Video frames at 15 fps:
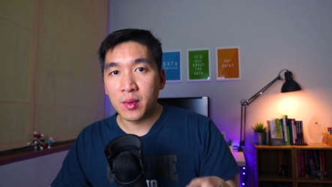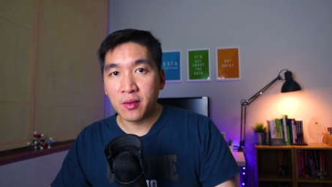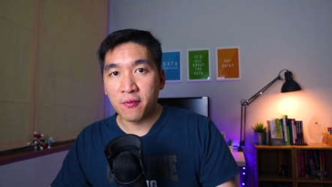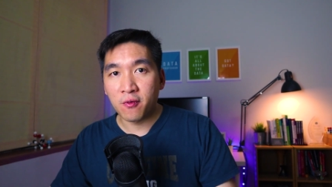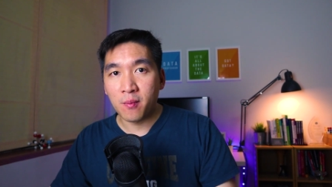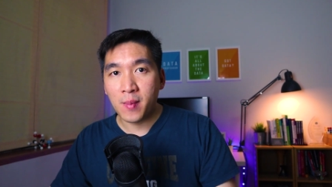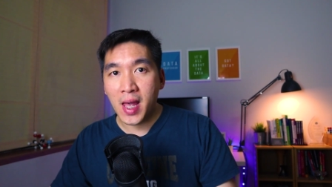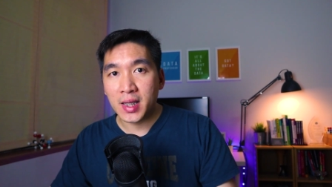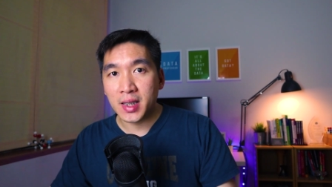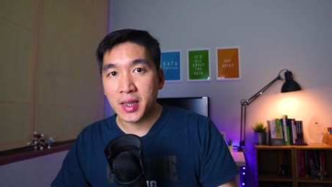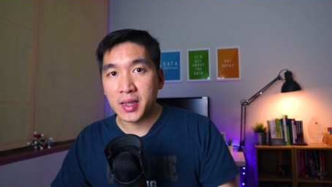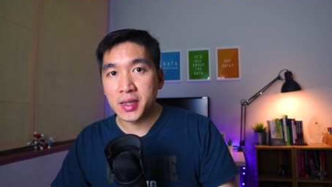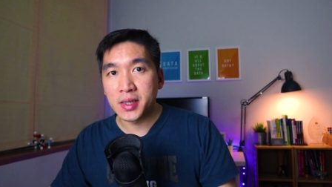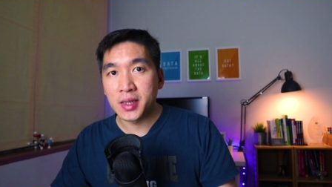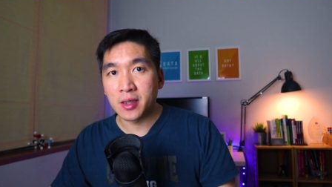
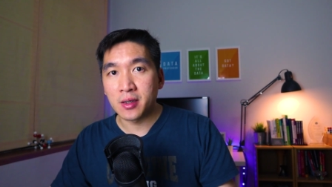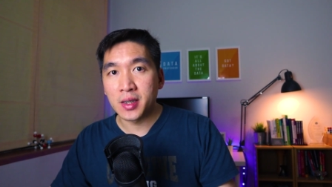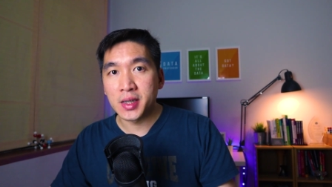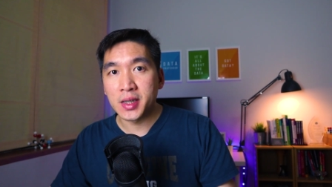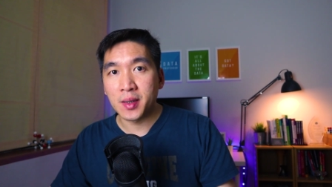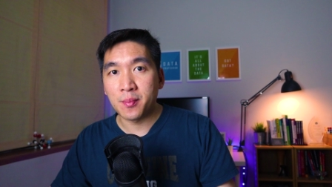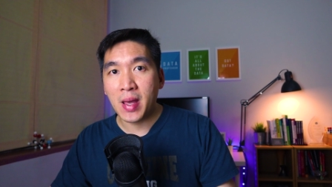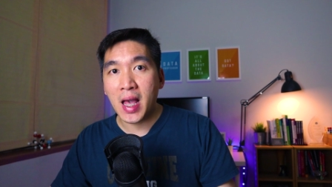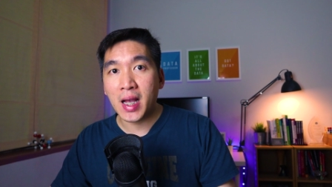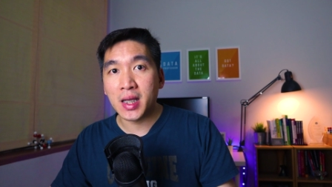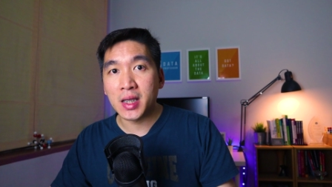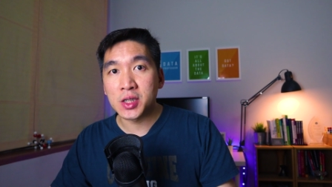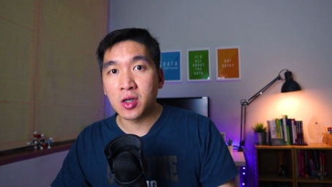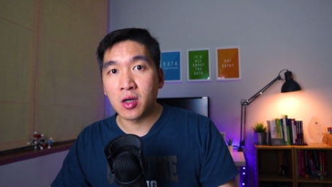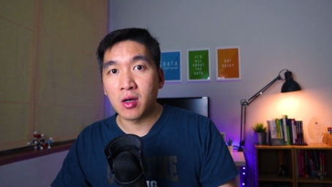Bioinformatics, there is a
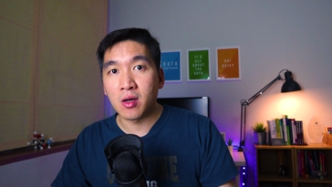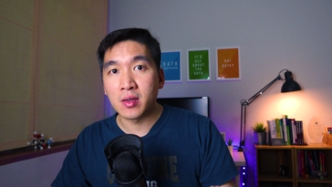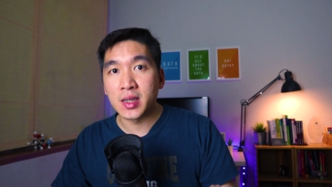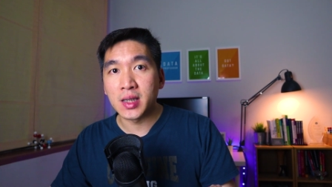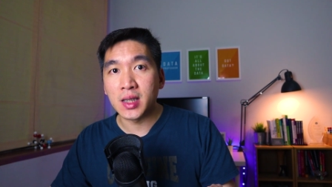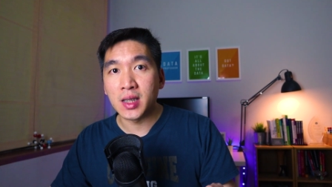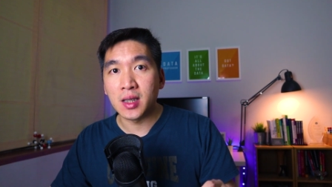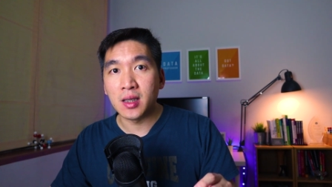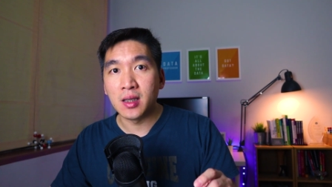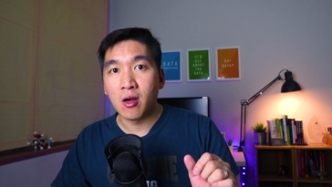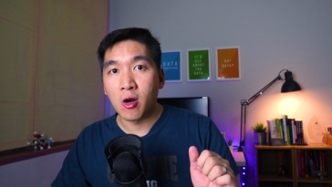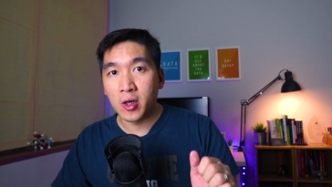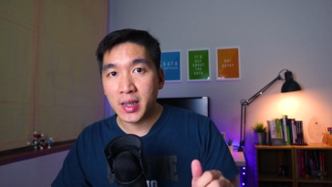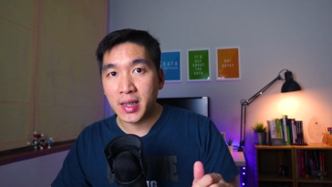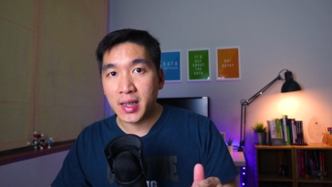package called the
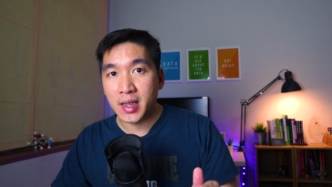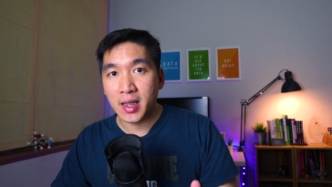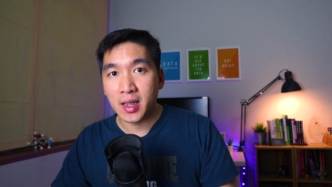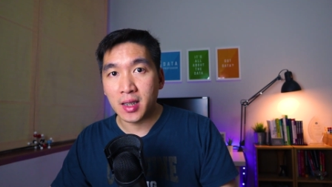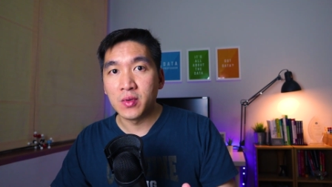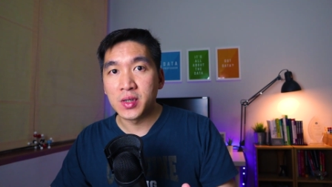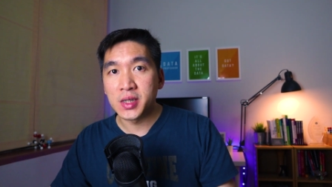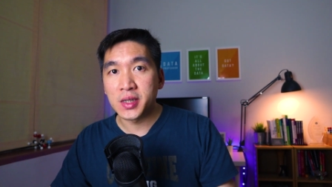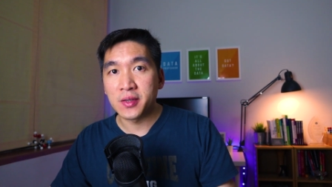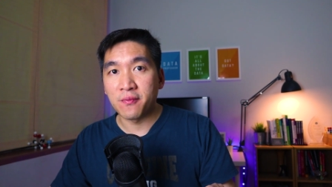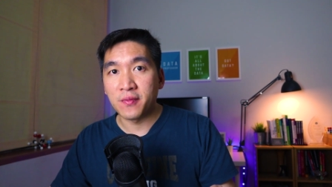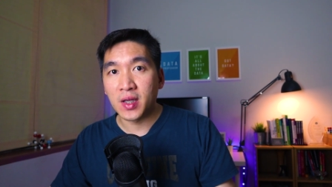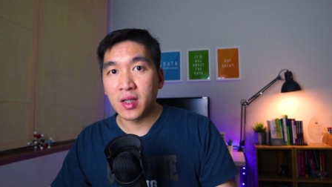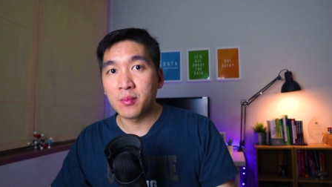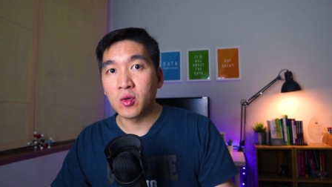RDKit, which is
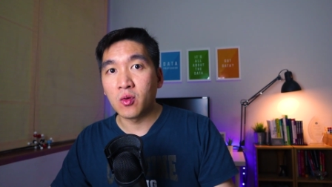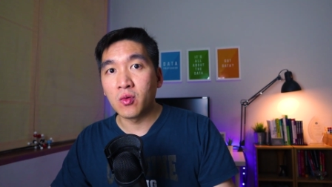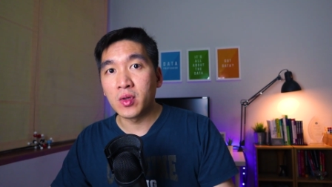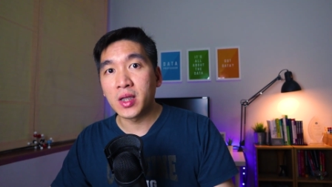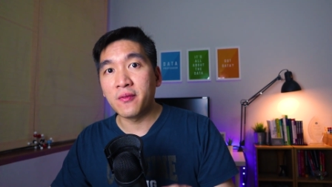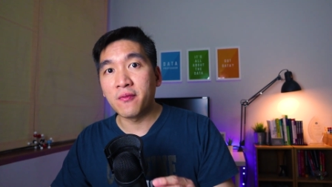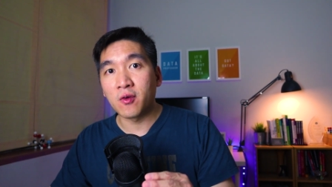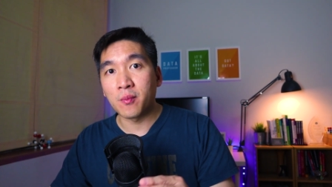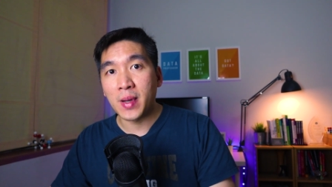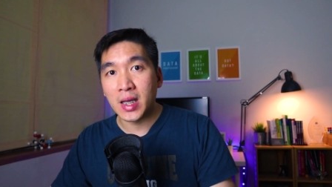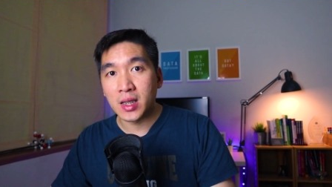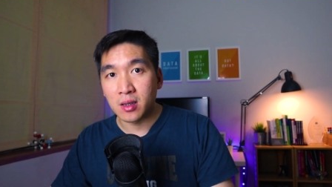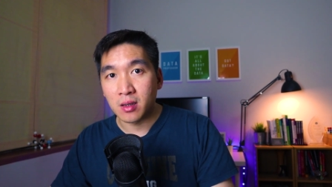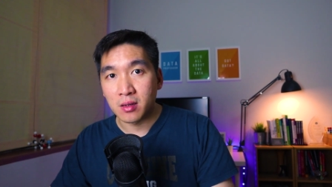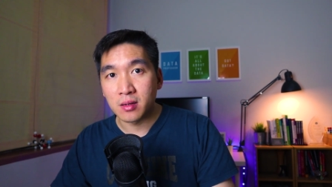available only for
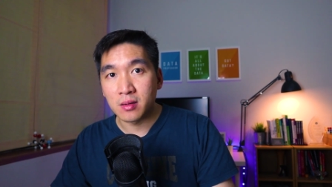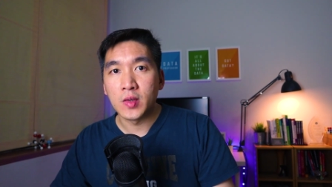Python.